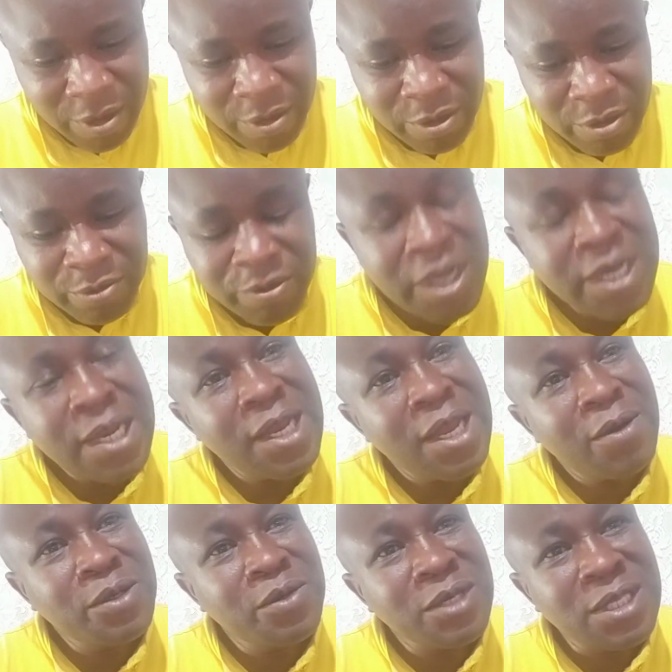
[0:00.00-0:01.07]
Finally, I
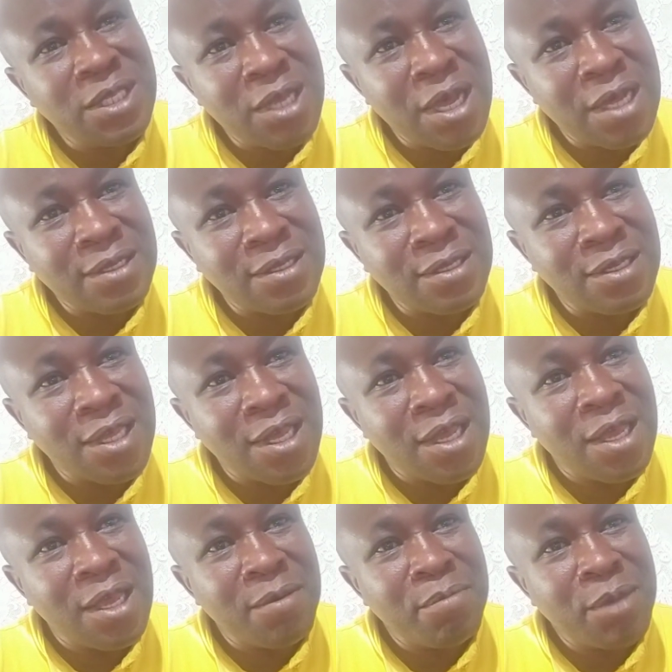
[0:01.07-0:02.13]
want to discuss
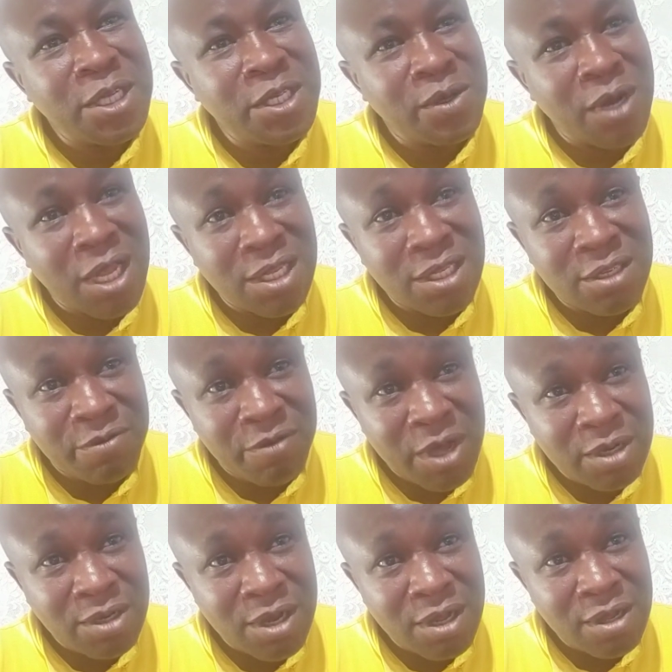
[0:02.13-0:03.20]
the marginalized
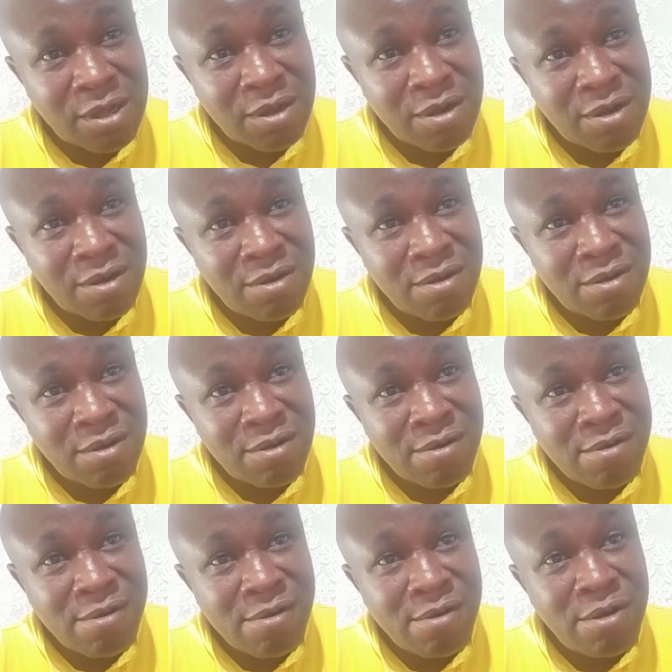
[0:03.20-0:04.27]
factor.
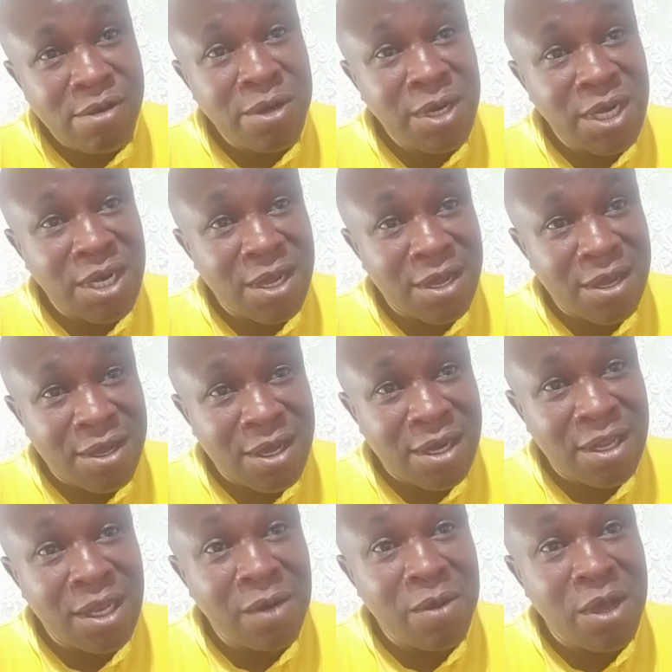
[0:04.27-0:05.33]
Kuria and
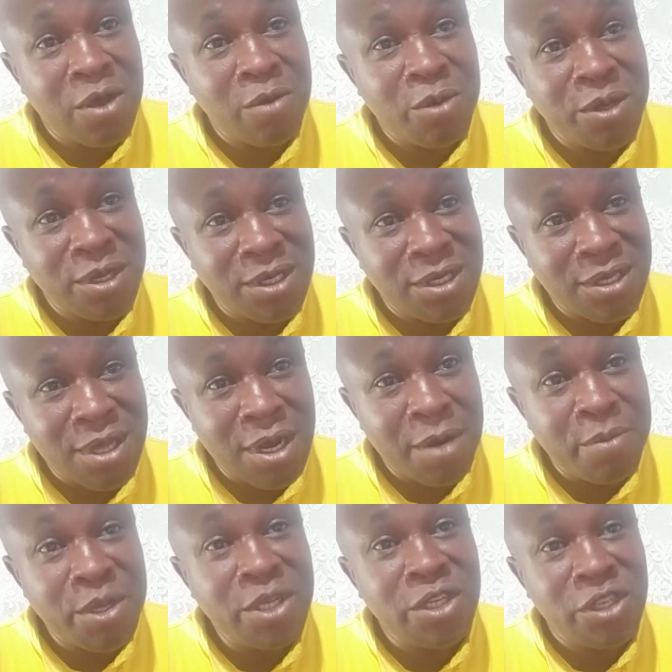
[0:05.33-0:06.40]
the Luya community are a
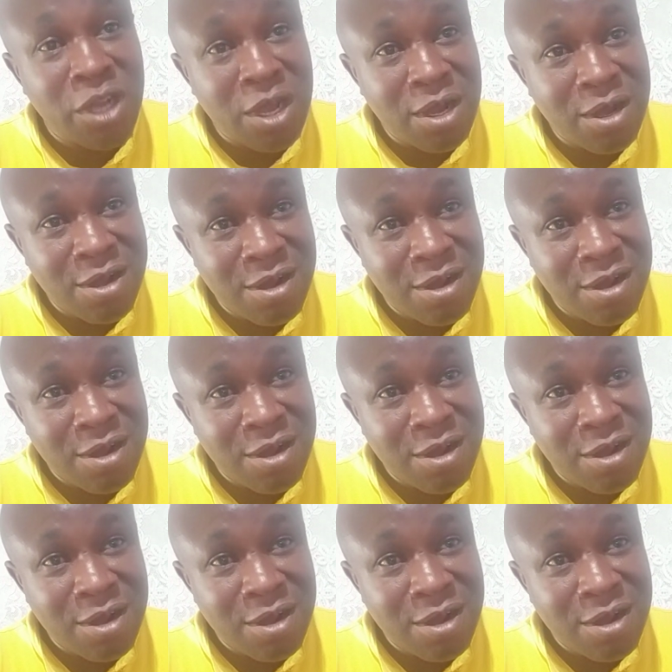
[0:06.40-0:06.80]
big chunk.